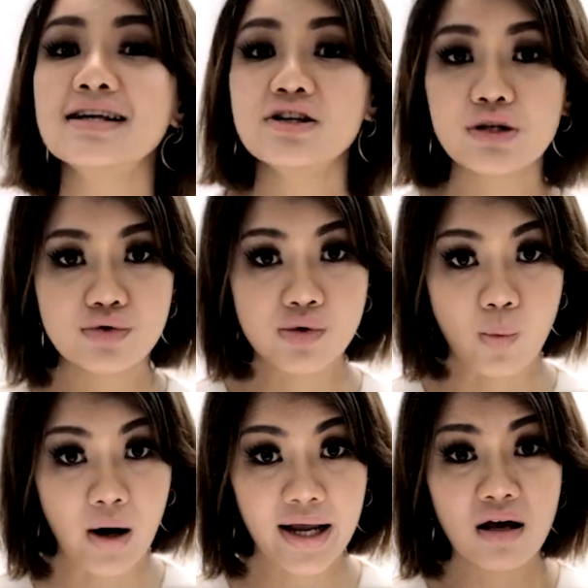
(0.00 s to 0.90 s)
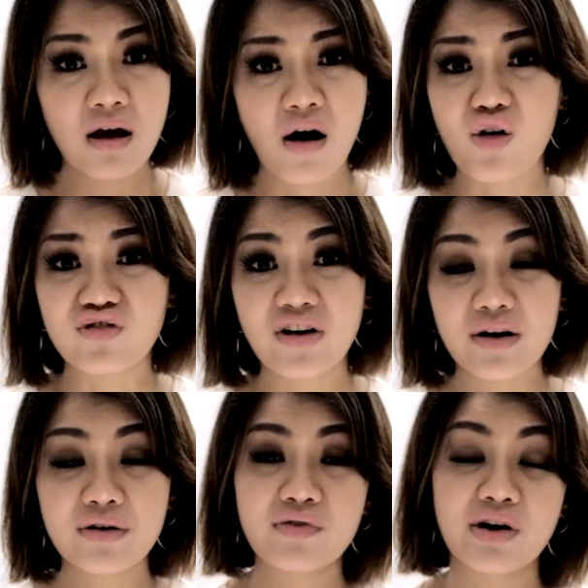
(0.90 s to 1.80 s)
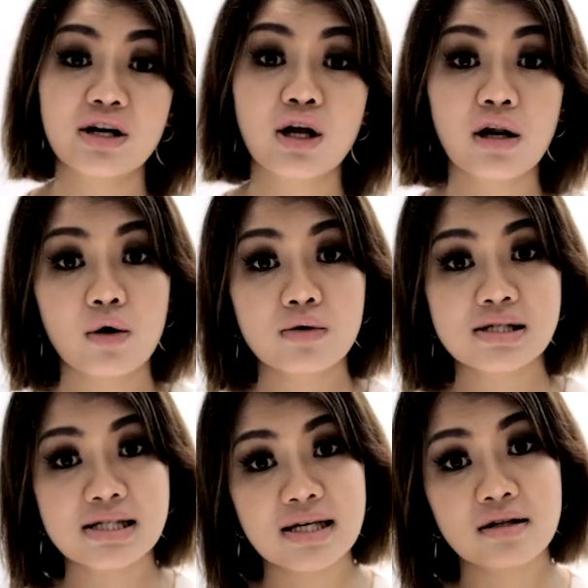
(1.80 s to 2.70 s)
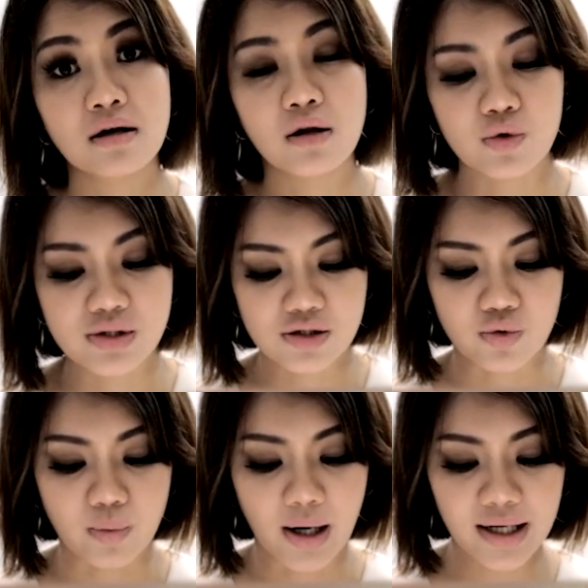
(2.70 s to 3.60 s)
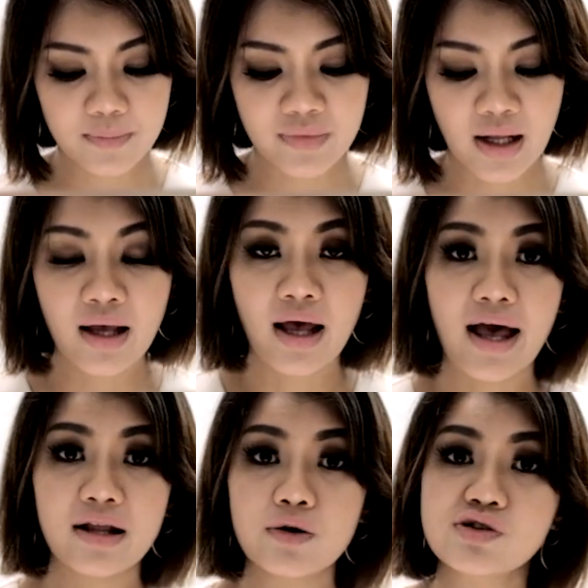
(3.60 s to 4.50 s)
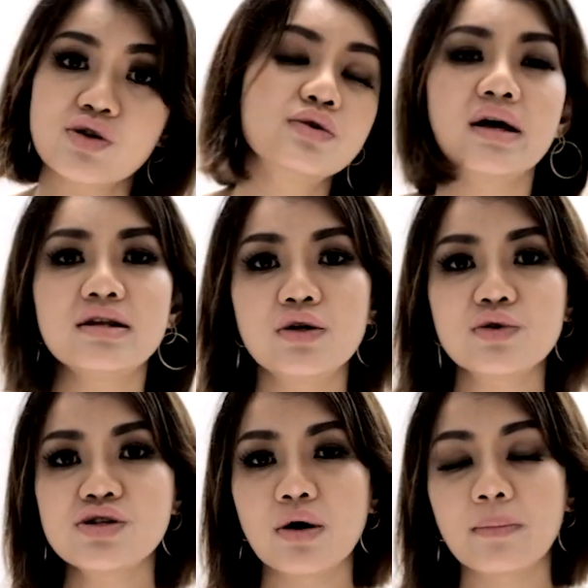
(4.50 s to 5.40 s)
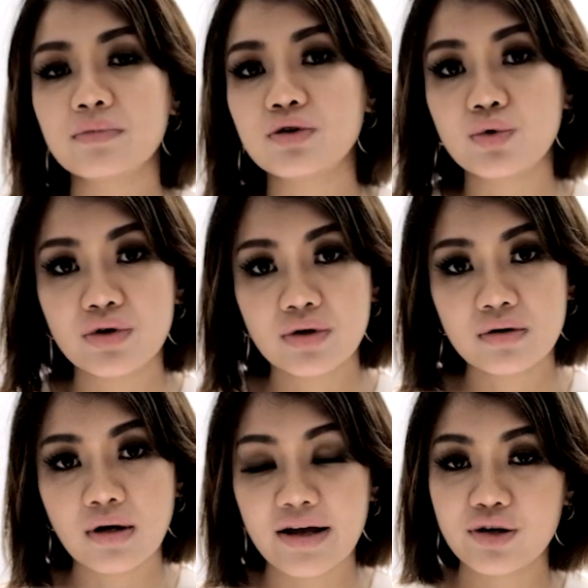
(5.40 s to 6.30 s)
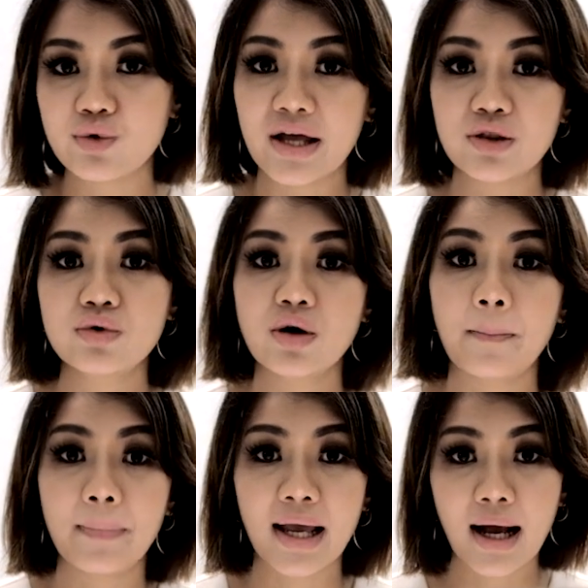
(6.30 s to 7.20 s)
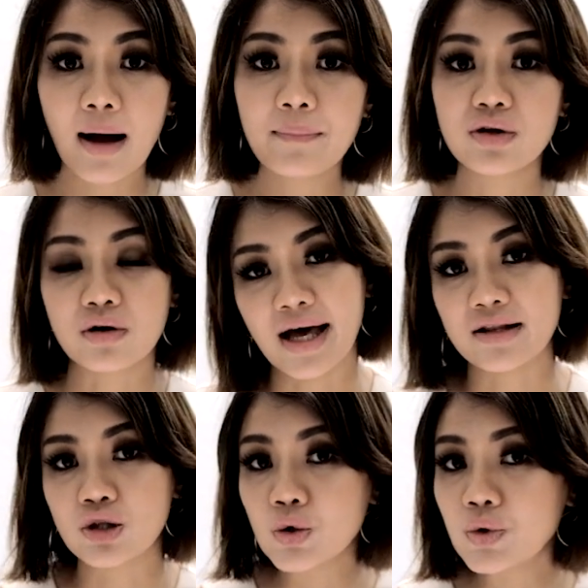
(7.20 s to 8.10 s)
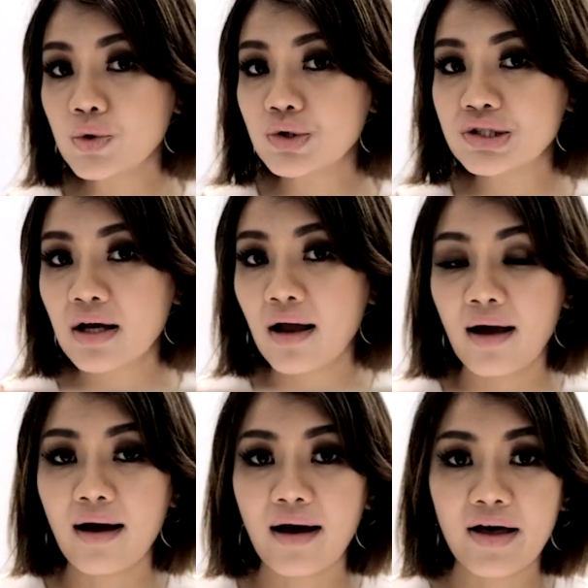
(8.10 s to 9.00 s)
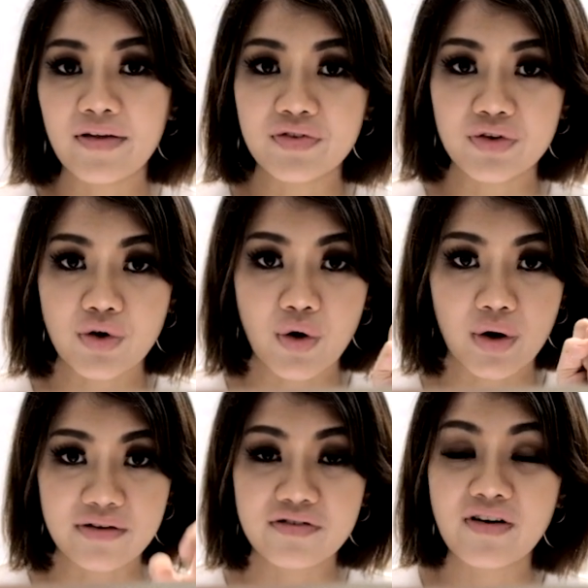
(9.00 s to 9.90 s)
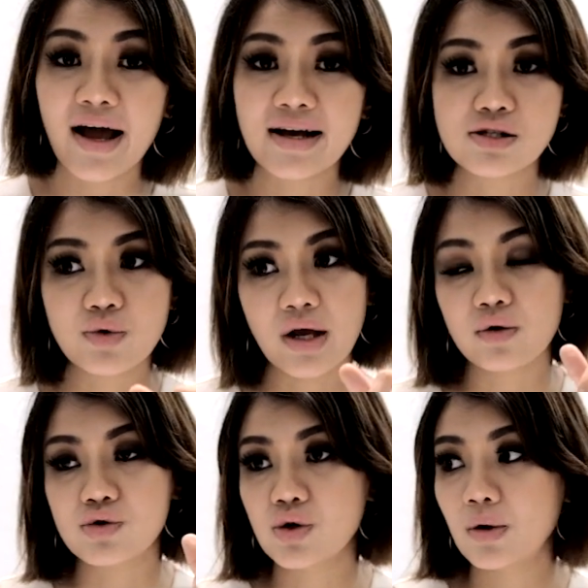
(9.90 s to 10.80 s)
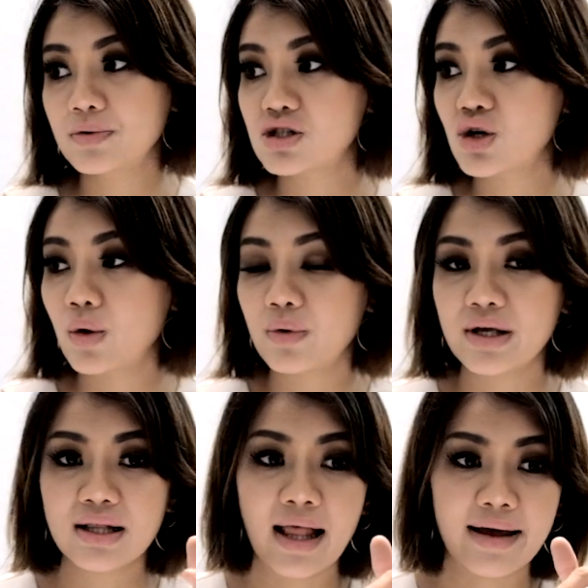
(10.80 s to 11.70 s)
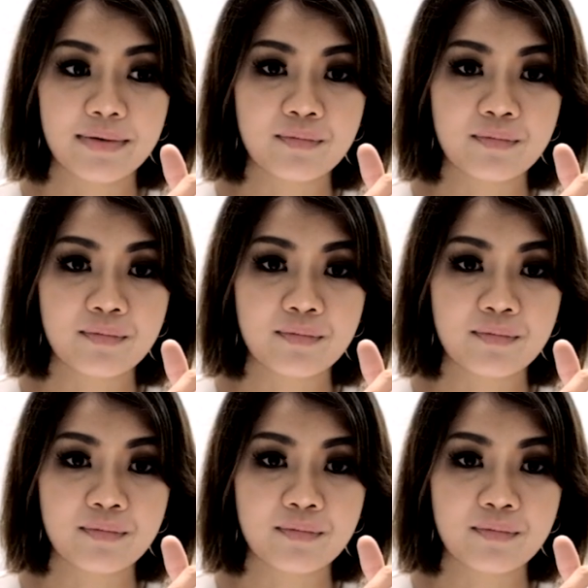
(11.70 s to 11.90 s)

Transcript: use white or very, very close tint close to white. And also you can use your makeup, your tattoos and your effects. You can also throw in like